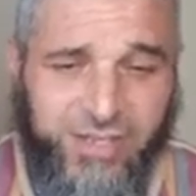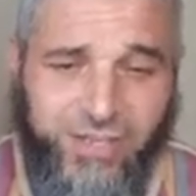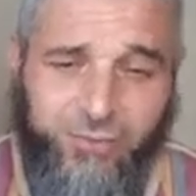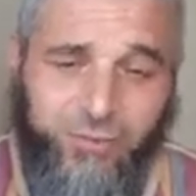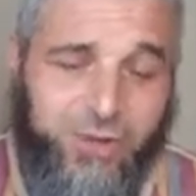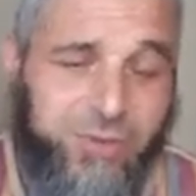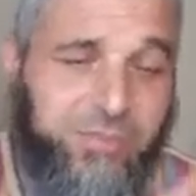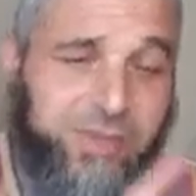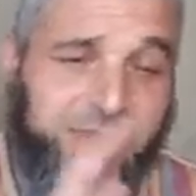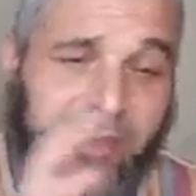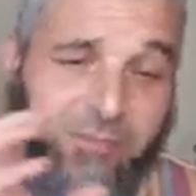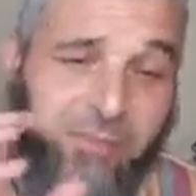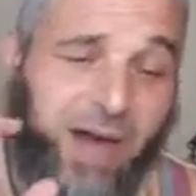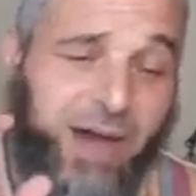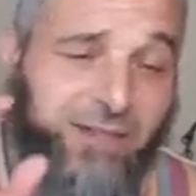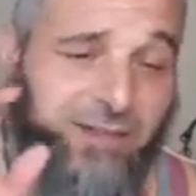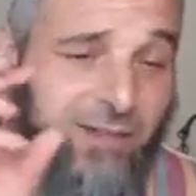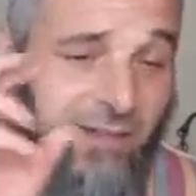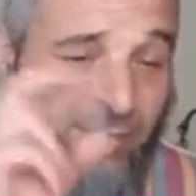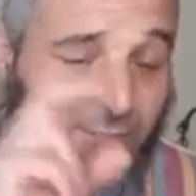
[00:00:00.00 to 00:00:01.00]
will be
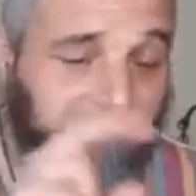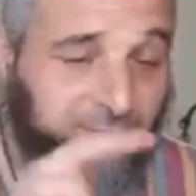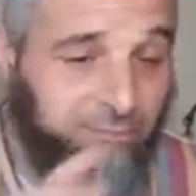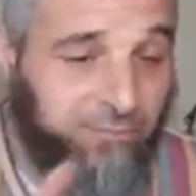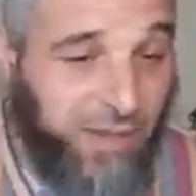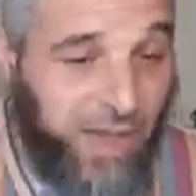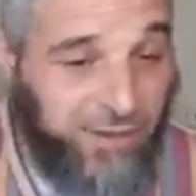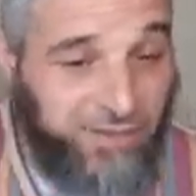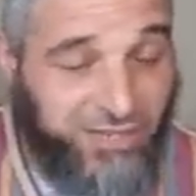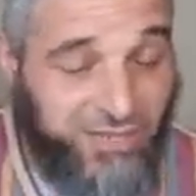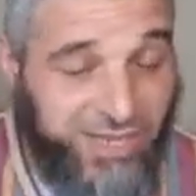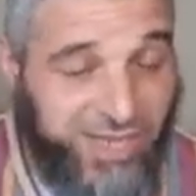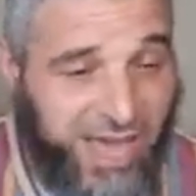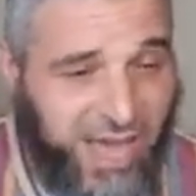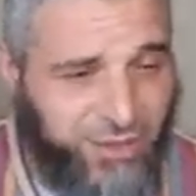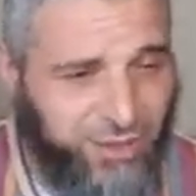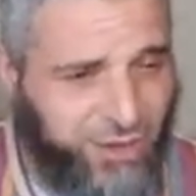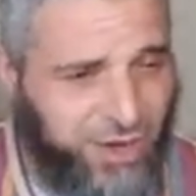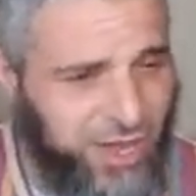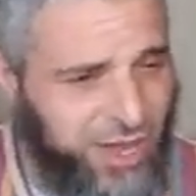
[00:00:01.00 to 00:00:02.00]
about parents
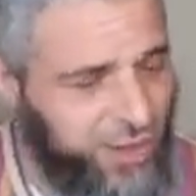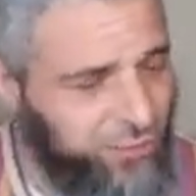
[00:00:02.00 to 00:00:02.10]
together.